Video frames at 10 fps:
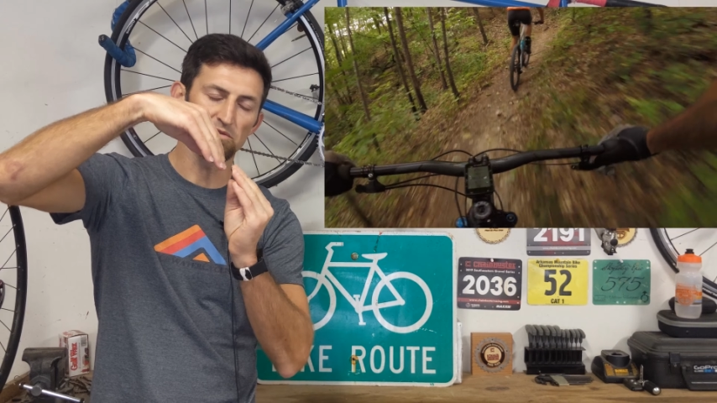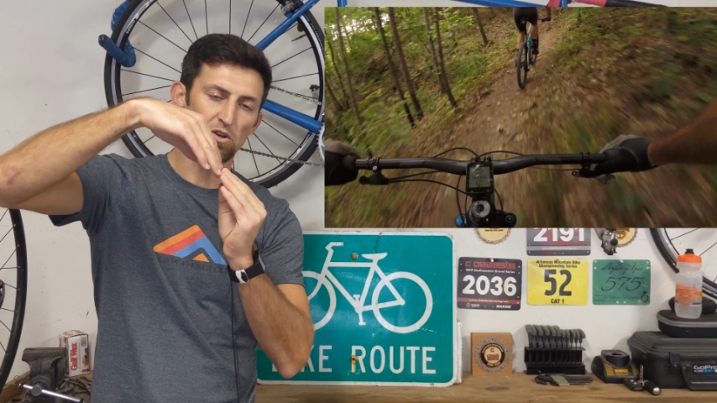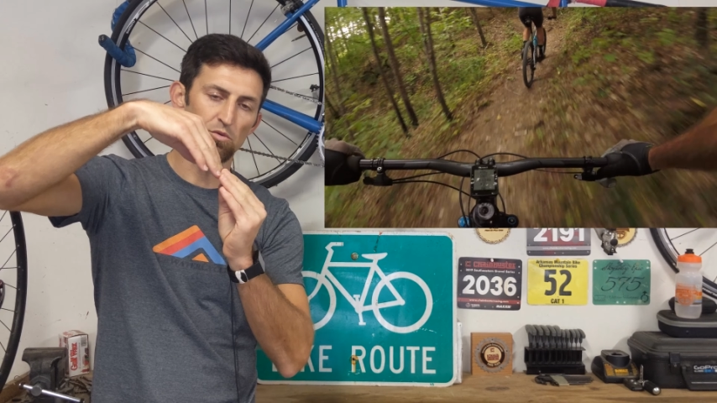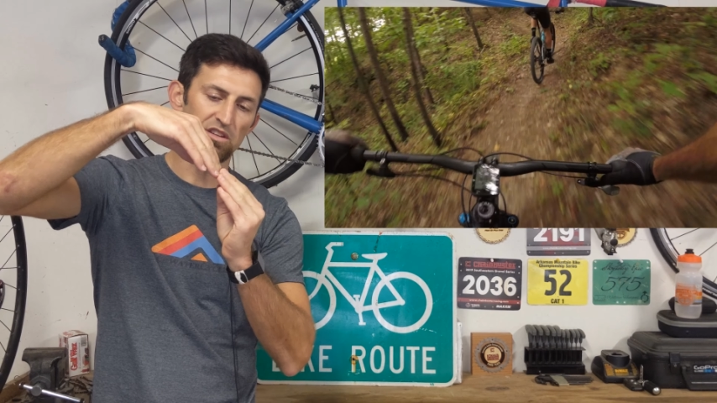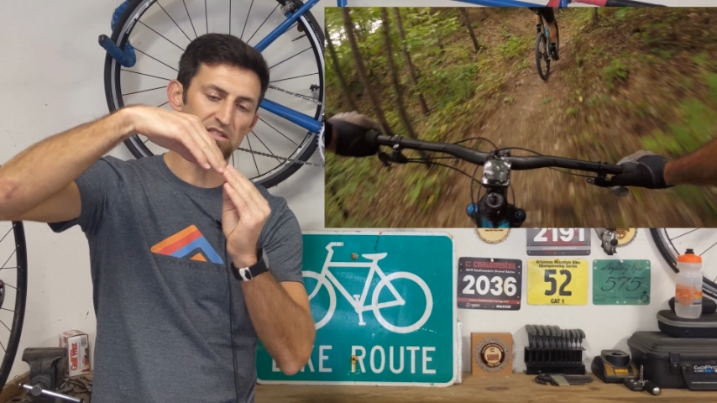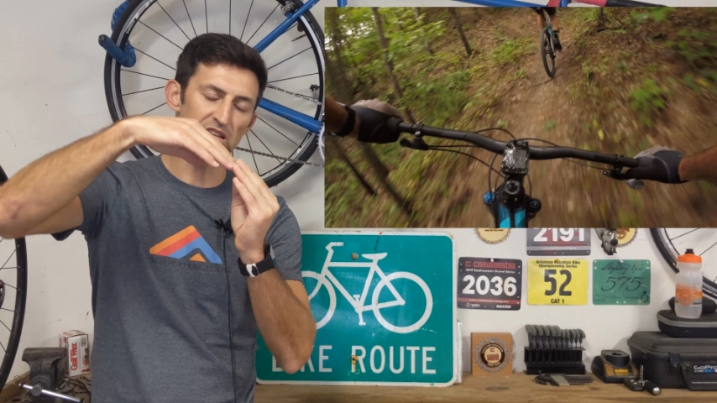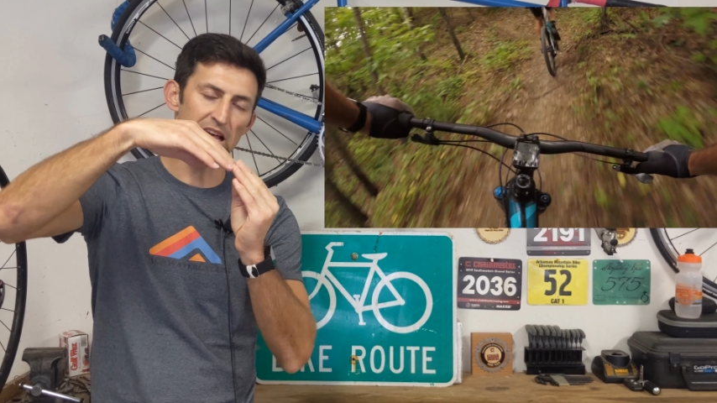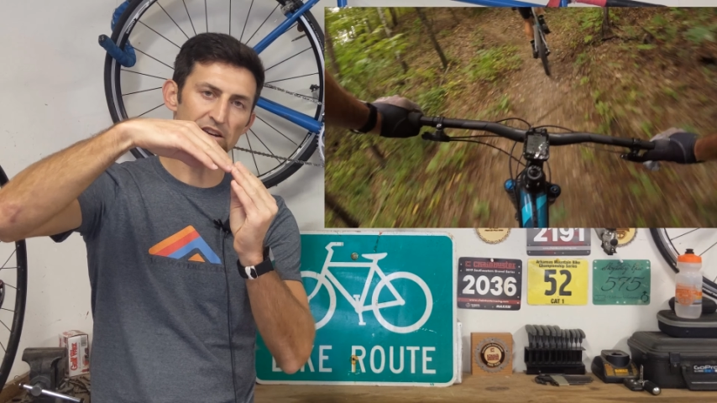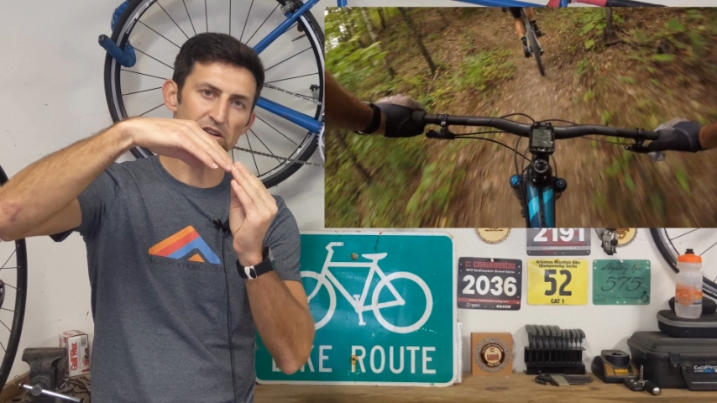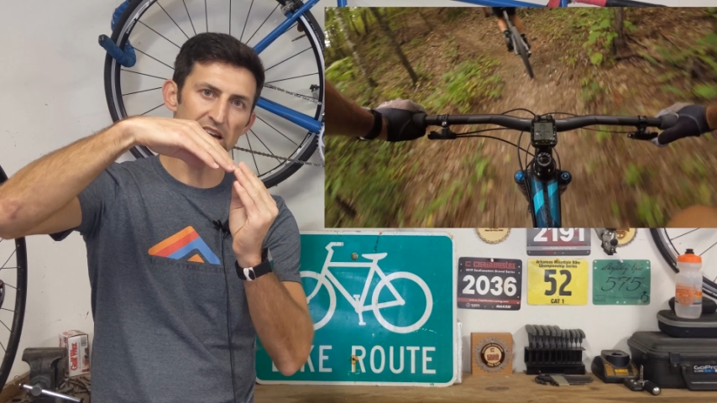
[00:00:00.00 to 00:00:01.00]
So with a
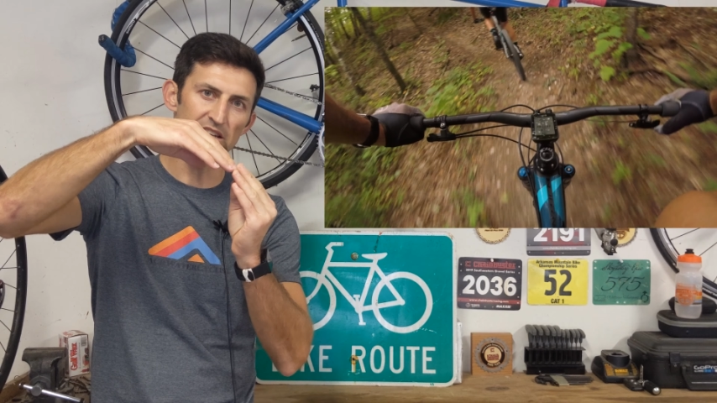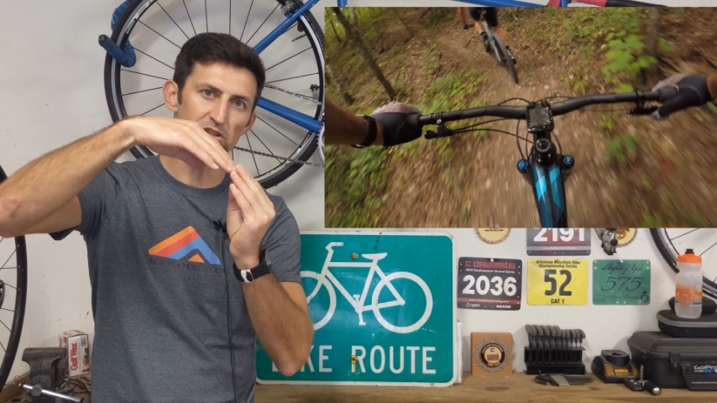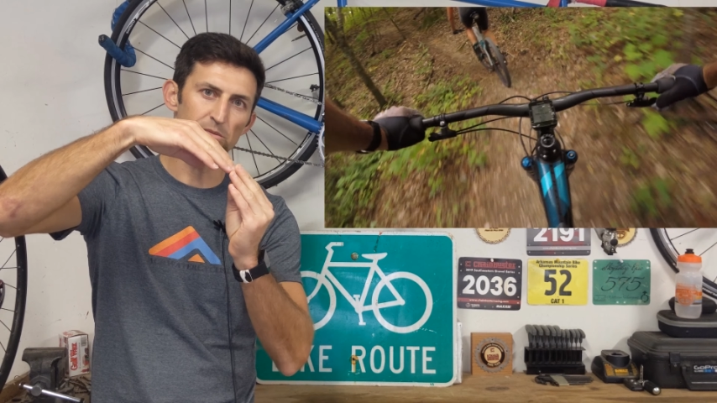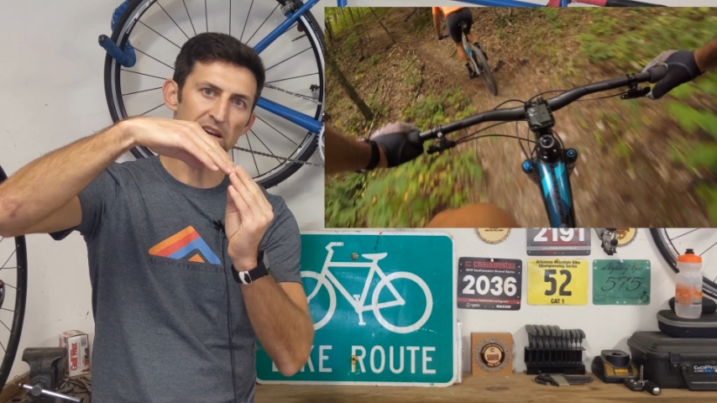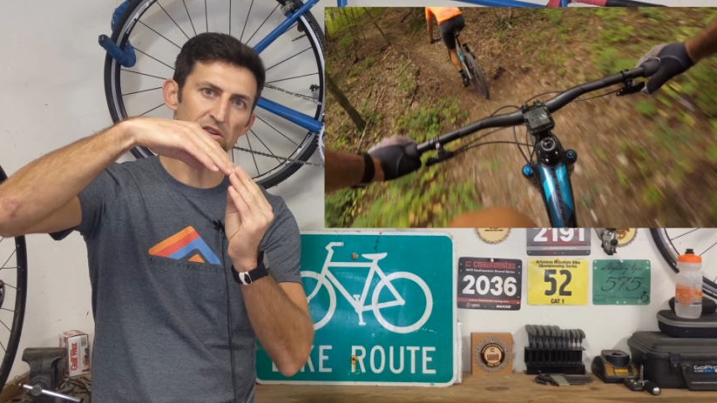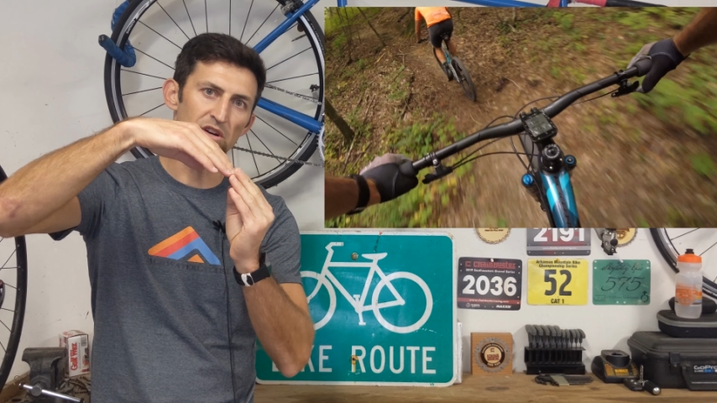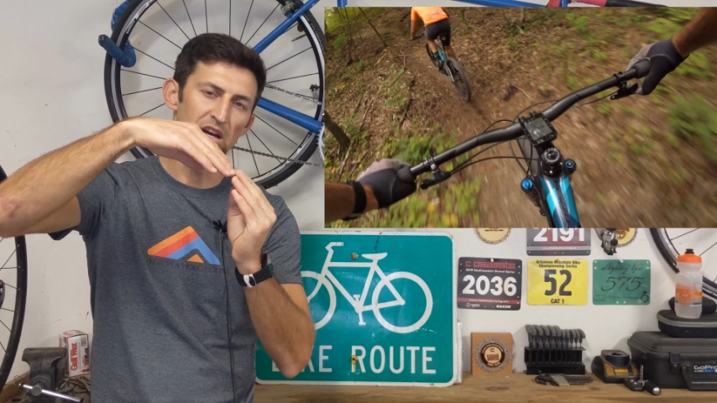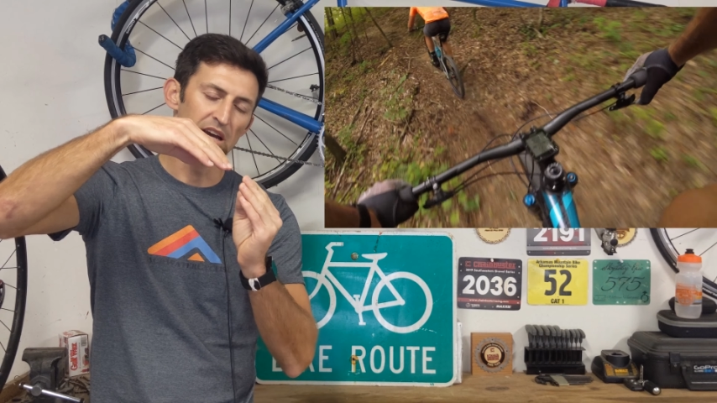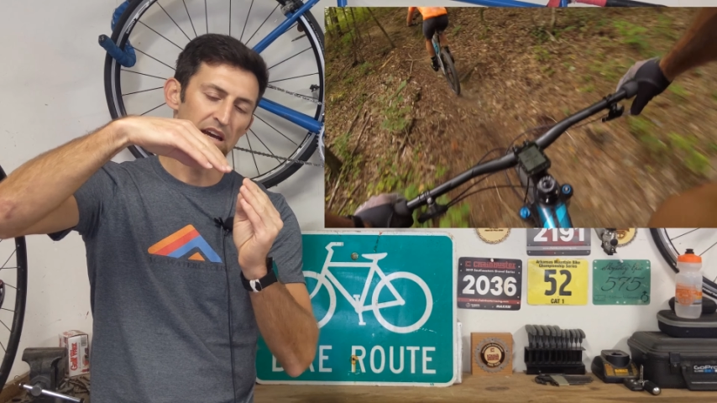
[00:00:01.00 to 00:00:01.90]
slacker head tube angle,